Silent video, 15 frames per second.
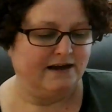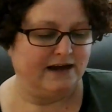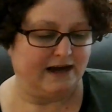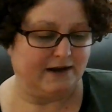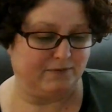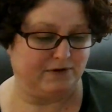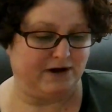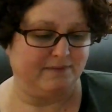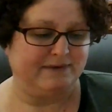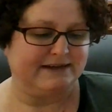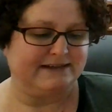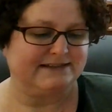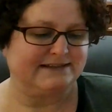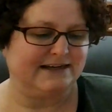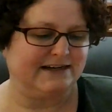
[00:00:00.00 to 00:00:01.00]
"I
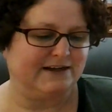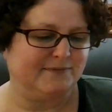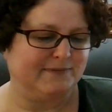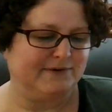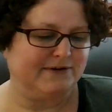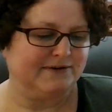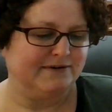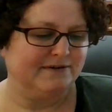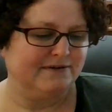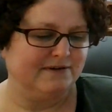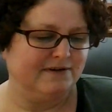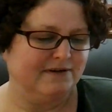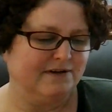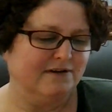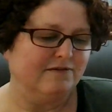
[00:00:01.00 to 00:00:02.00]
promise," said Elmer.
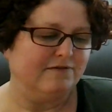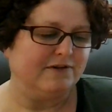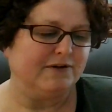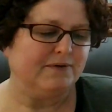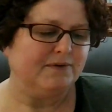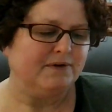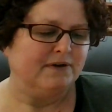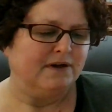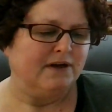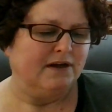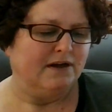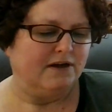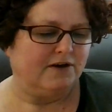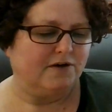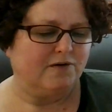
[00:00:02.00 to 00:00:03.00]
"Flute,
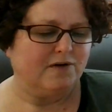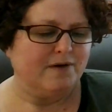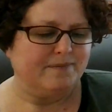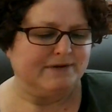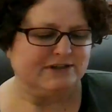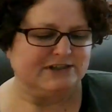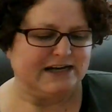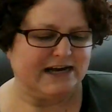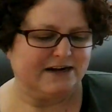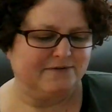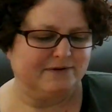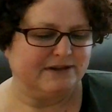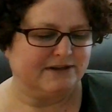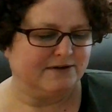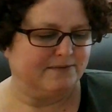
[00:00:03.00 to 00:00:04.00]
go up and chatter
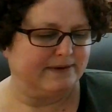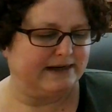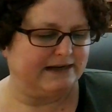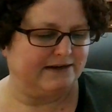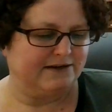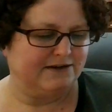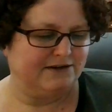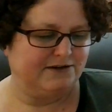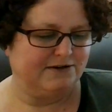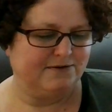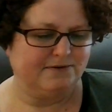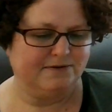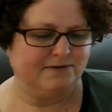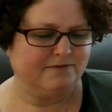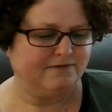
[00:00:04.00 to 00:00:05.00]
the queen.
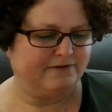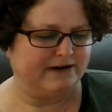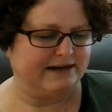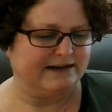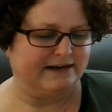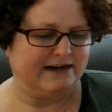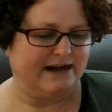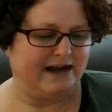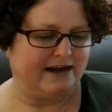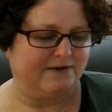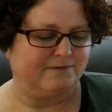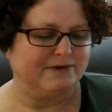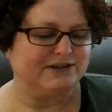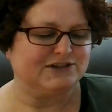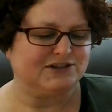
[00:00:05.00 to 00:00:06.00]
Your friend and I
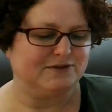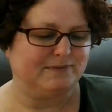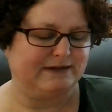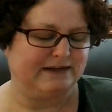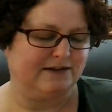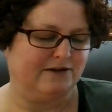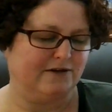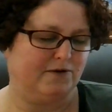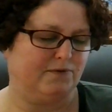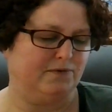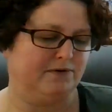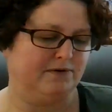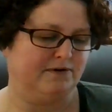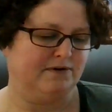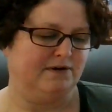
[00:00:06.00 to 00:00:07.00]
wish to be alone."
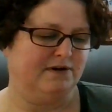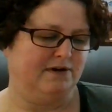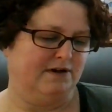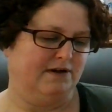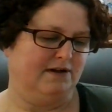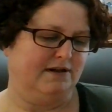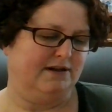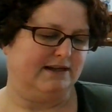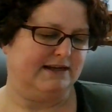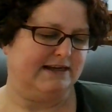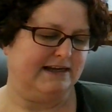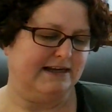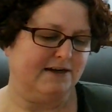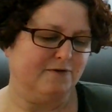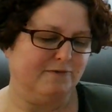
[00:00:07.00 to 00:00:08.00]
The
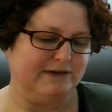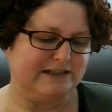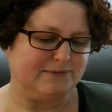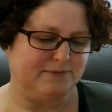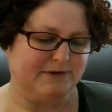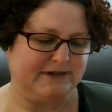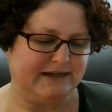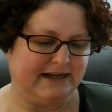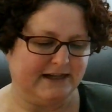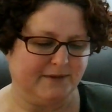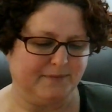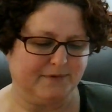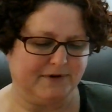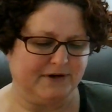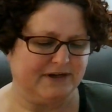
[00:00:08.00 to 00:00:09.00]
king whispered to
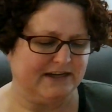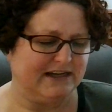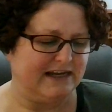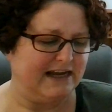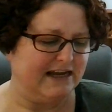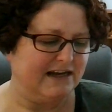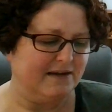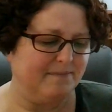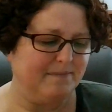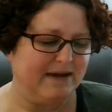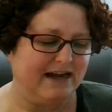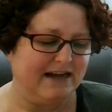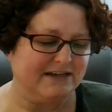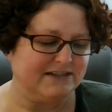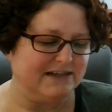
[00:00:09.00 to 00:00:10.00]
Elmer, "You can't
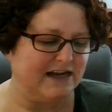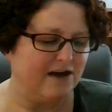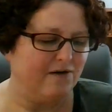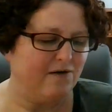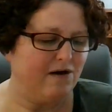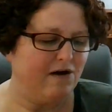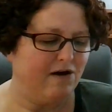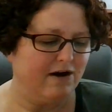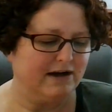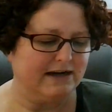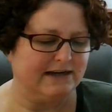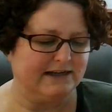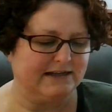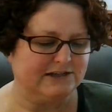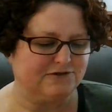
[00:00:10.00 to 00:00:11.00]
imagine how hard
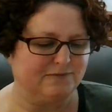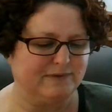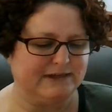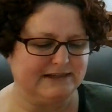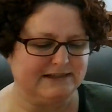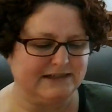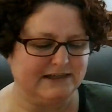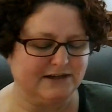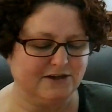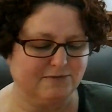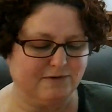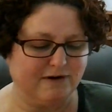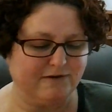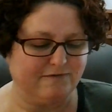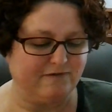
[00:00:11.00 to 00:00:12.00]
it is for me to tell
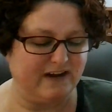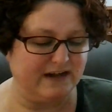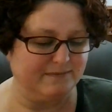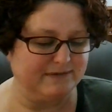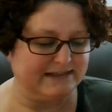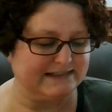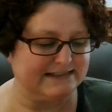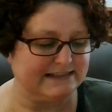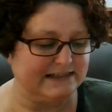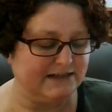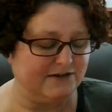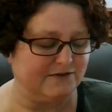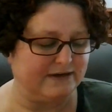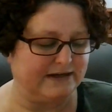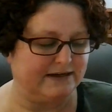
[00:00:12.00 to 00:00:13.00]
you our family
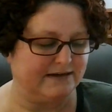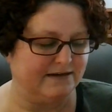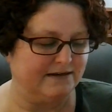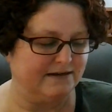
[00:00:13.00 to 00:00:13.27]
secret."